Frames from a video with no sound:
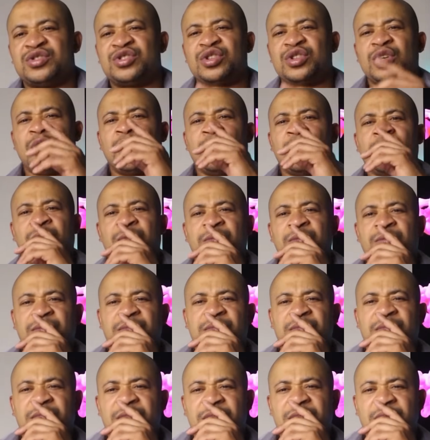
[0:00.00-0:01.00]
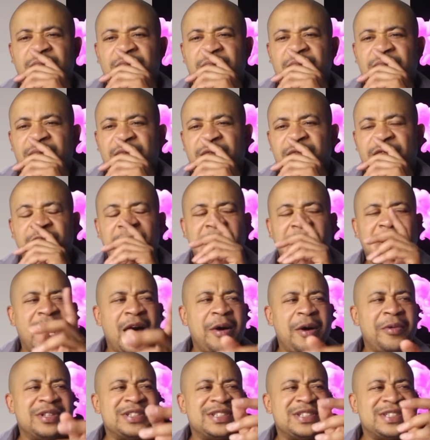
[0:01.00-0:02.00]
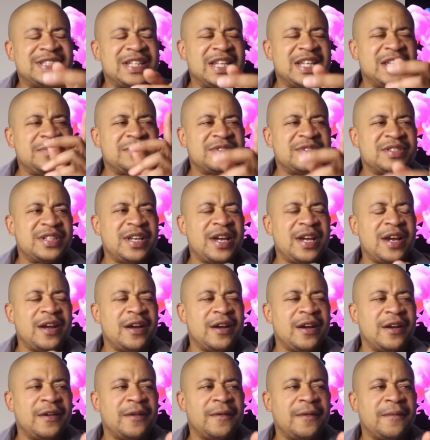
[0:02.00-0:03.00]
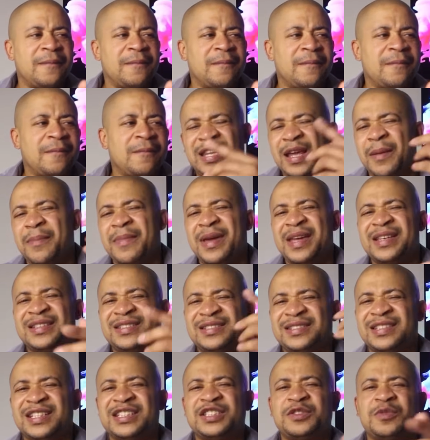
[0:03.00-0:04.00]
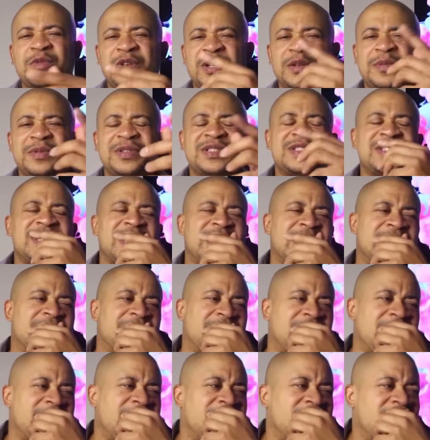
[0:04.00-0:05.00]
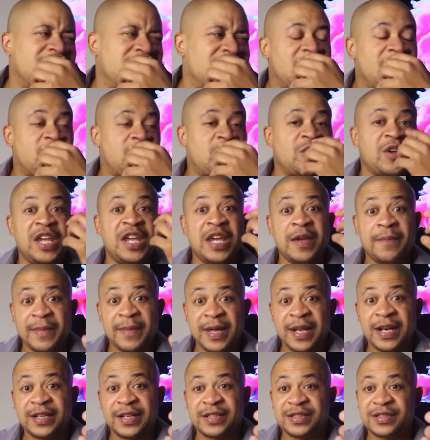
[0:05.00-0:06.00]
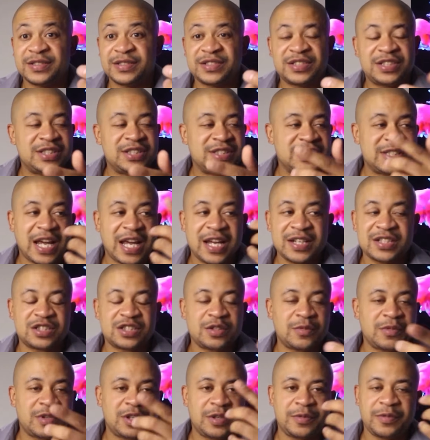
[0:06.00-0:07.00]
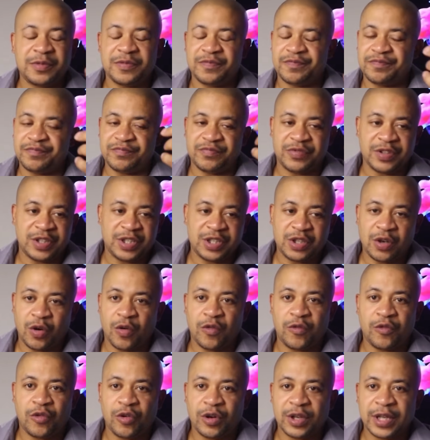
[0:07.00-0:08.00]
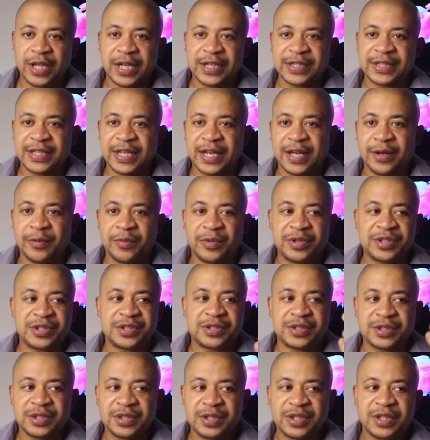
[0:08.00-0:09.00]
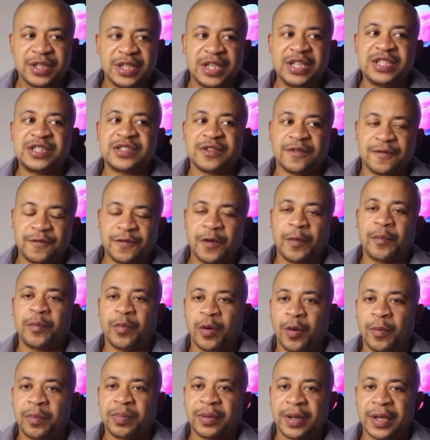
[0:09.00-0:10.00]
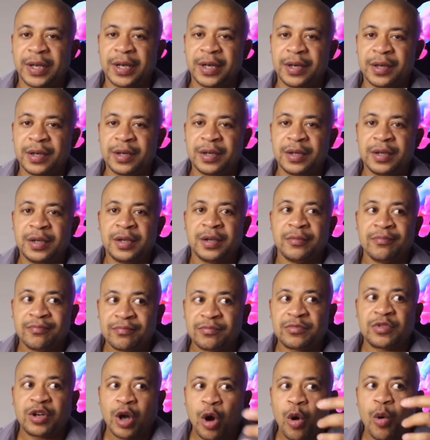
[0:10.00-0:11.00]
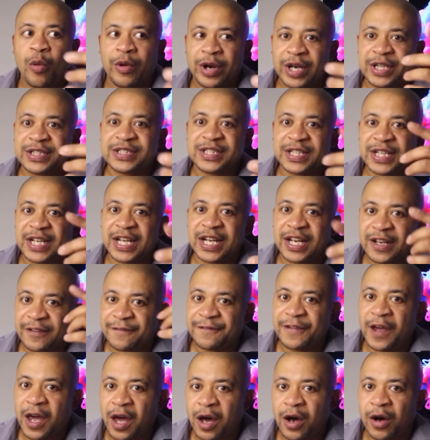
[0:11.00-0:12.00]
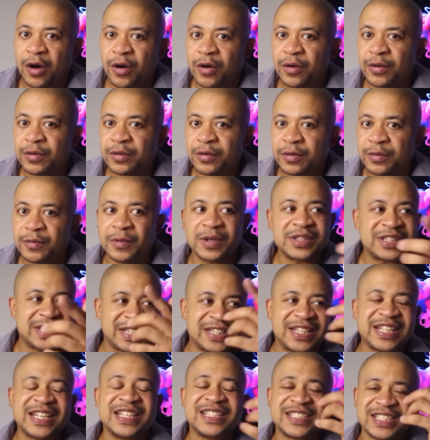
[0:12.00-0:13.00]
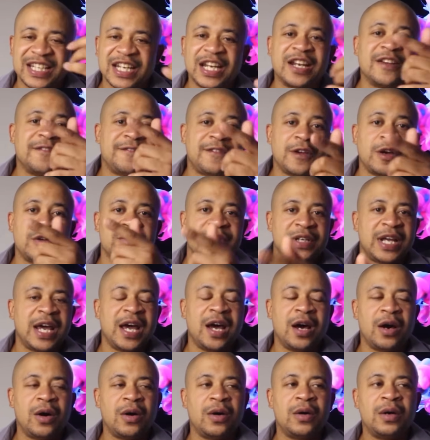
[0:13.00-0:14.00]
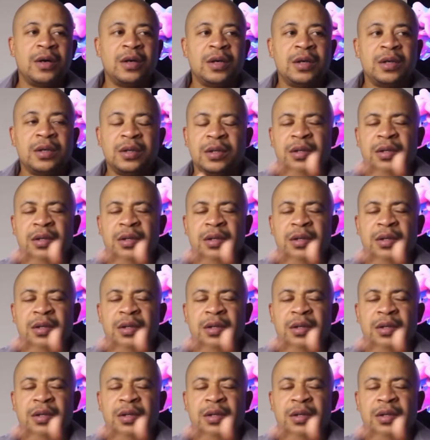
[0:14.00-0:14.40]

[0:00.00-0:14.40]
So, from how it seems there, that made sense what he was saying, right? He admitted she's not someone you really go for like that, which he's a football player. Going into the NFL, which I think he's in the NFL now,